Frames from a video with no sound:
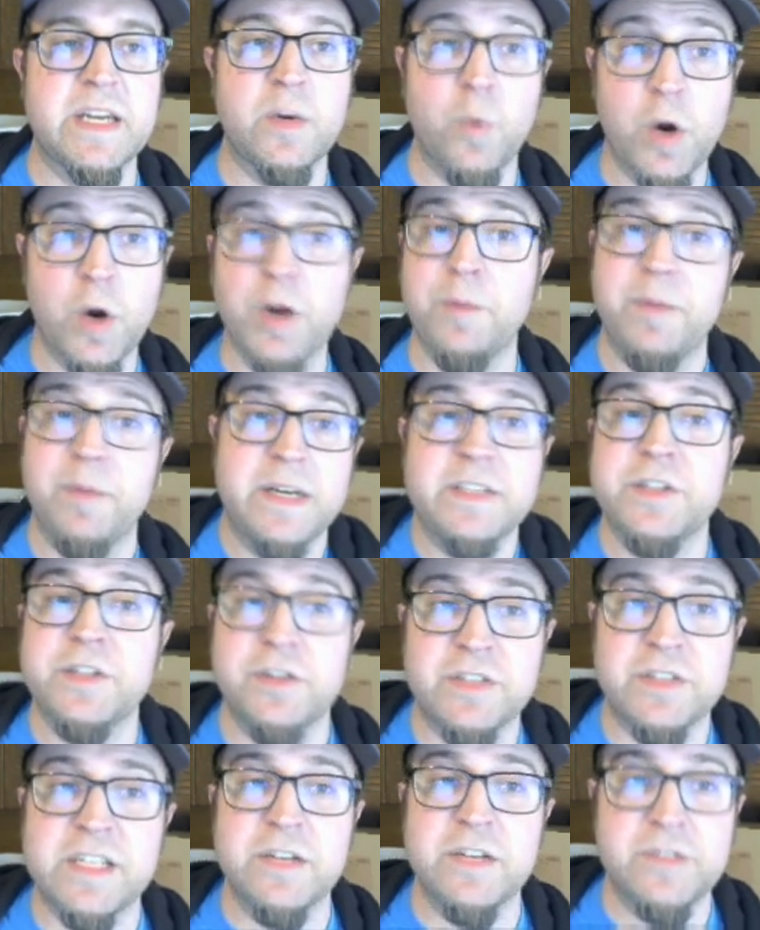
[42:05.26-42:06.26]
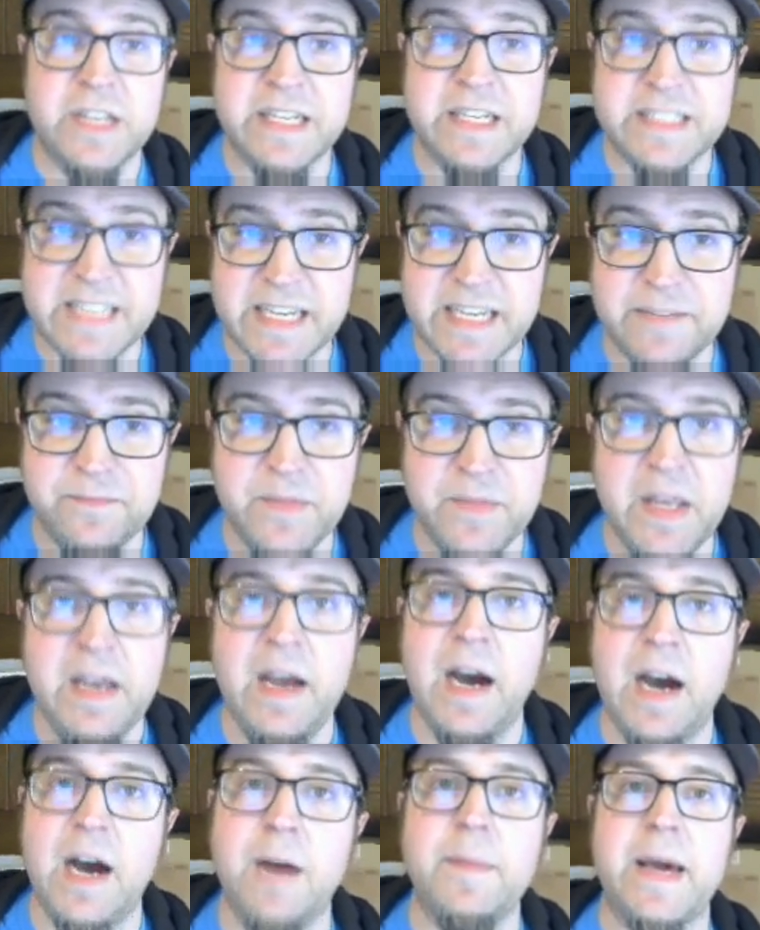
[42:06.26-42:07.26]
to work, but it turns out that it did.
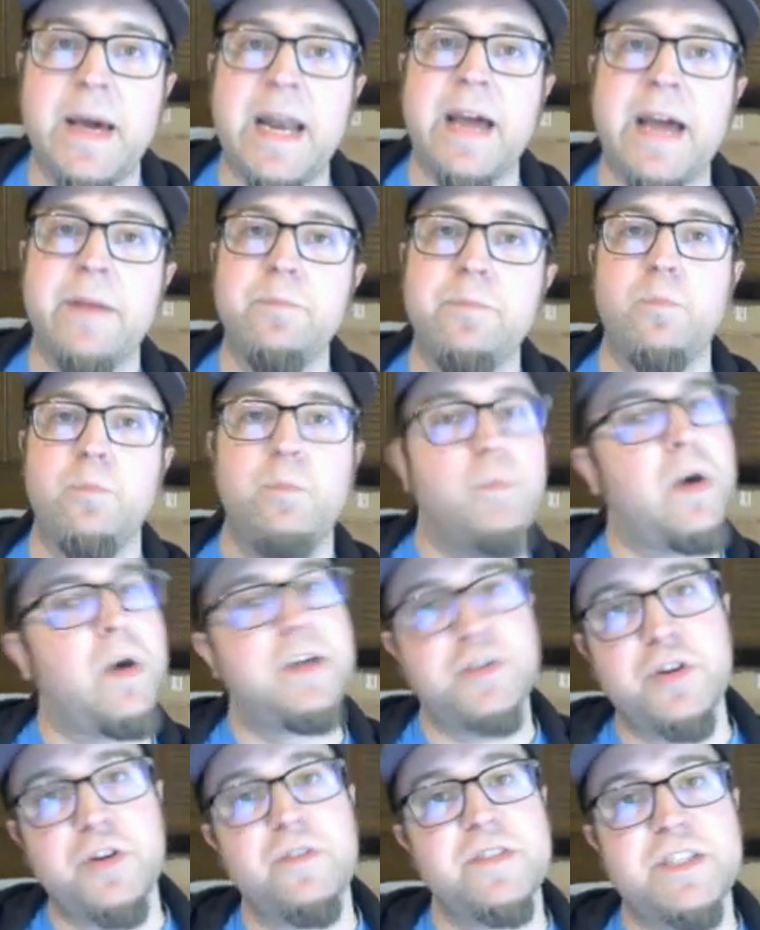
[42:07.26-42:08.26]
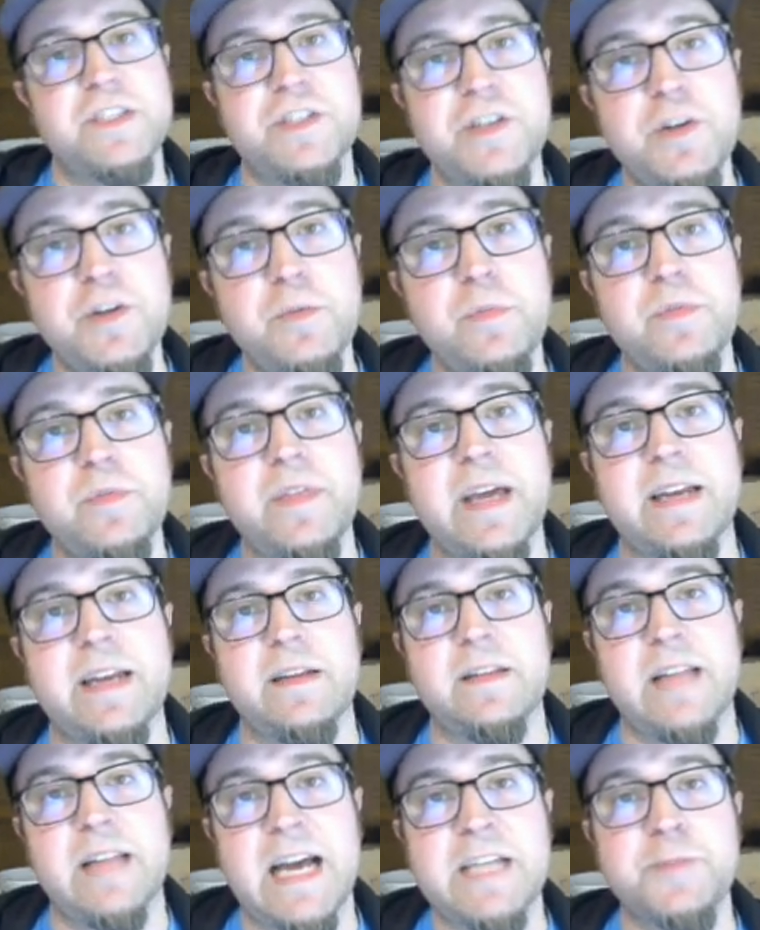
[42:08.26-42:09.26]
And I sort of assumed that
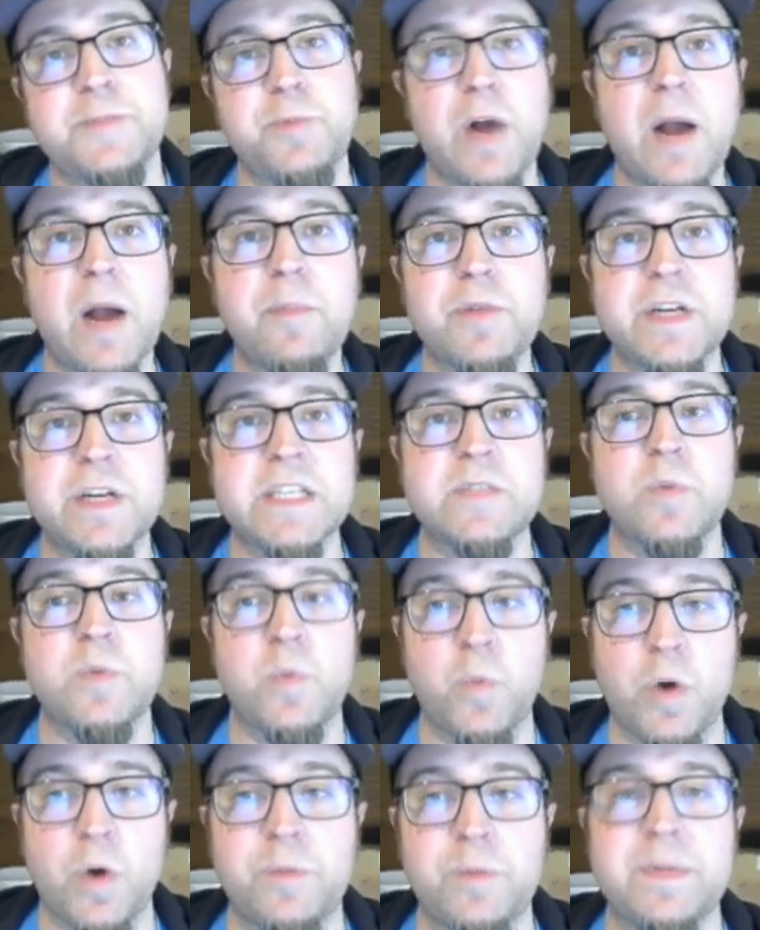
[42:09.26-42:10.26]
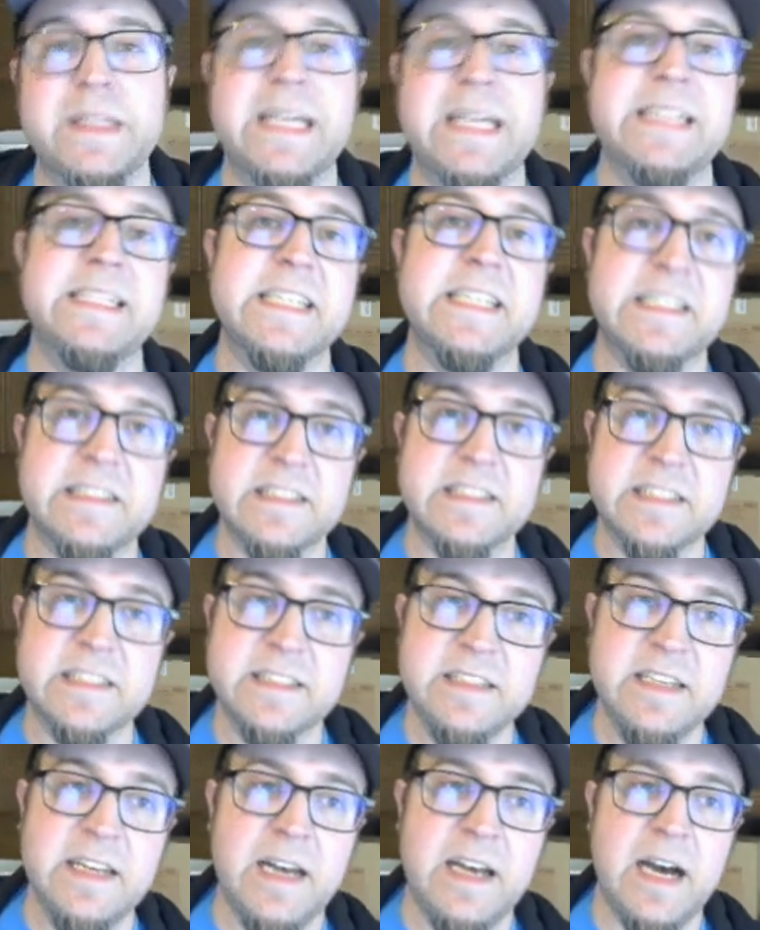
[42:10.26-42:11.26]
class properties would work, but they didn't.
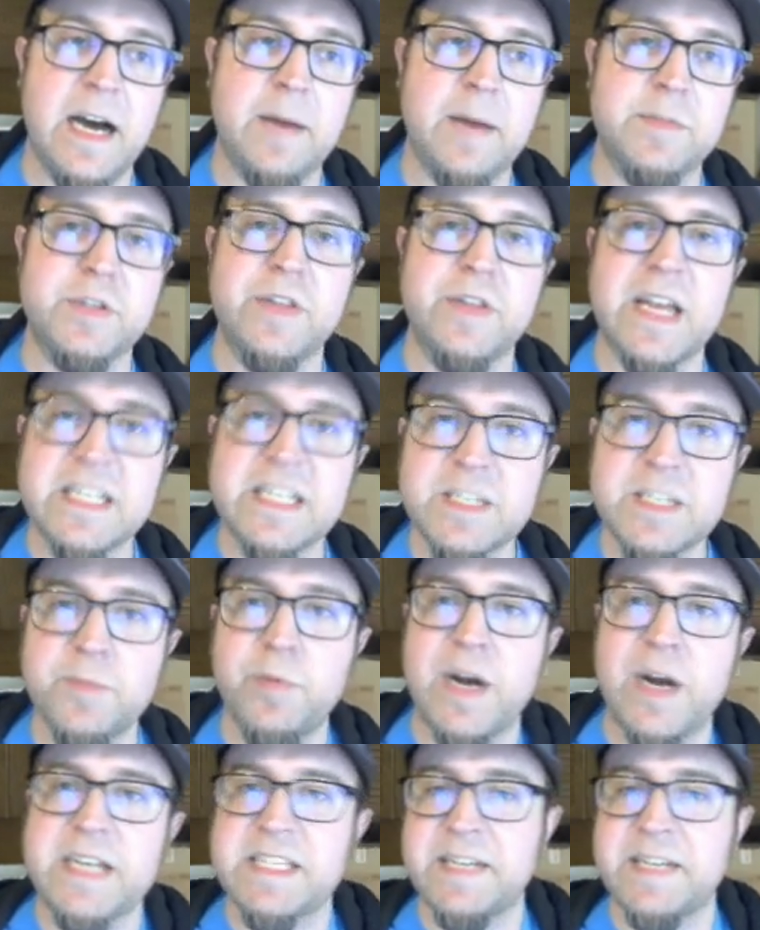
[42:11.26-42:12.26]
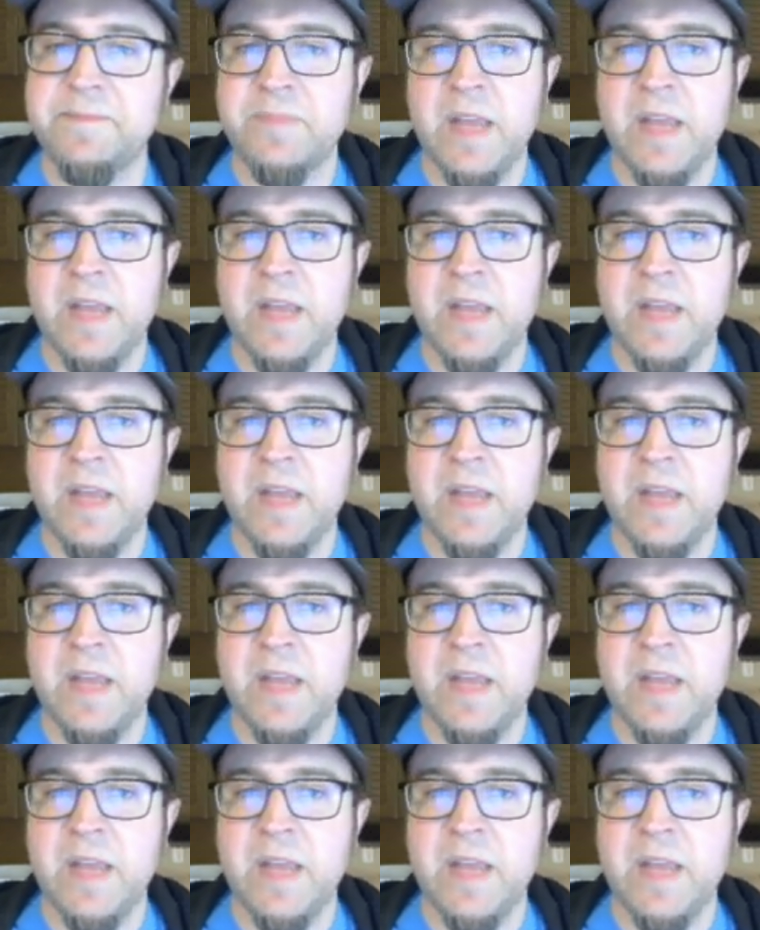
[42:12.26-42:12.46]
So that's surprising.